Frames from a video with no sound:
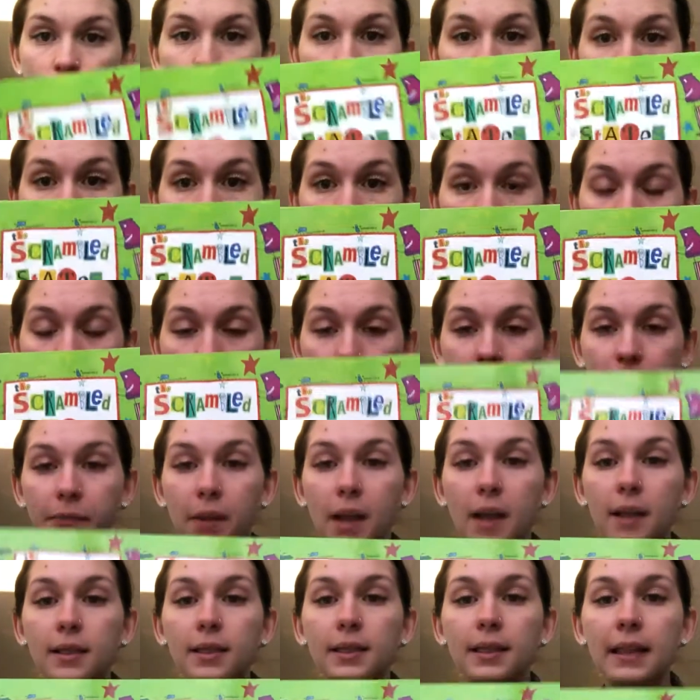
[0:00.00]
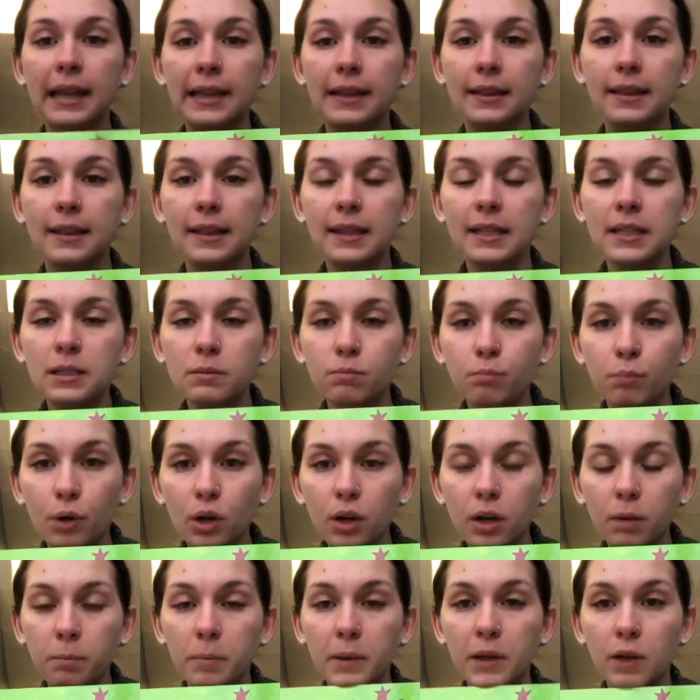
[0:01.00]
So let this
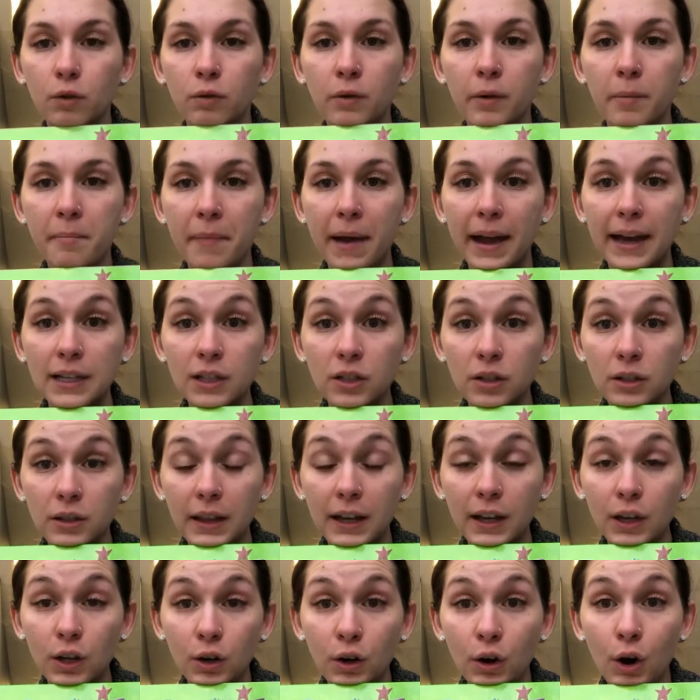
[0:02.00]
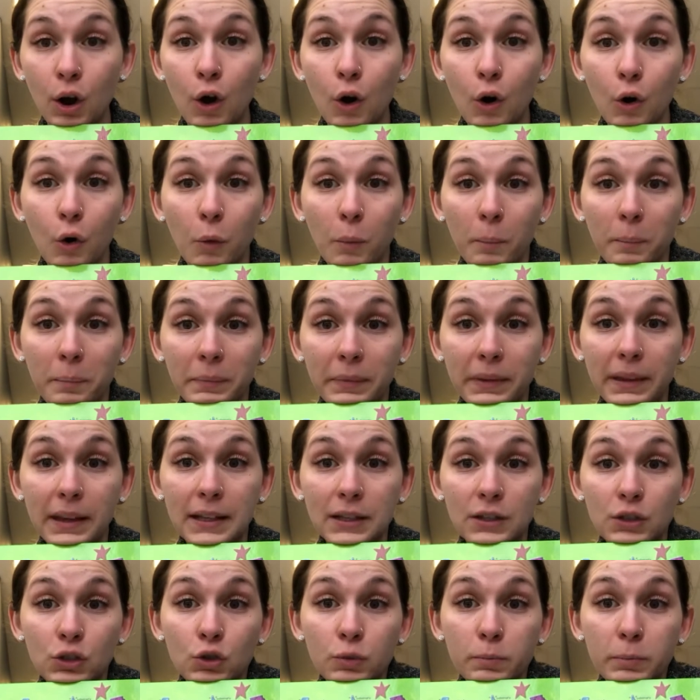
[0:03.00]
book be a reminder that your home
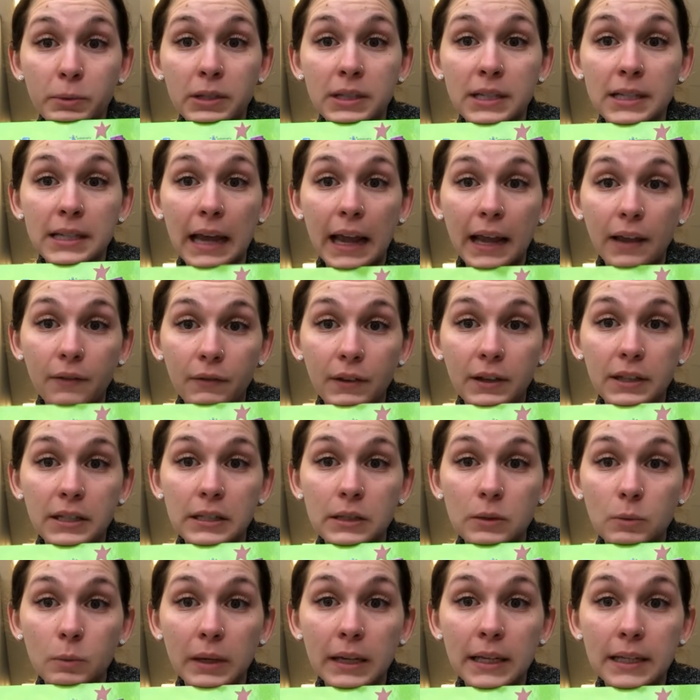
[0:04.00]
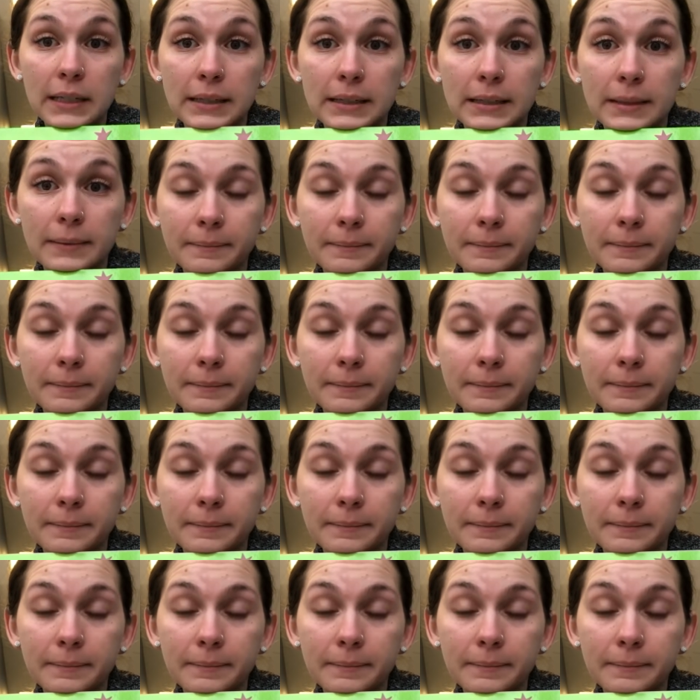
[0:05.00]
is super safe and sweet.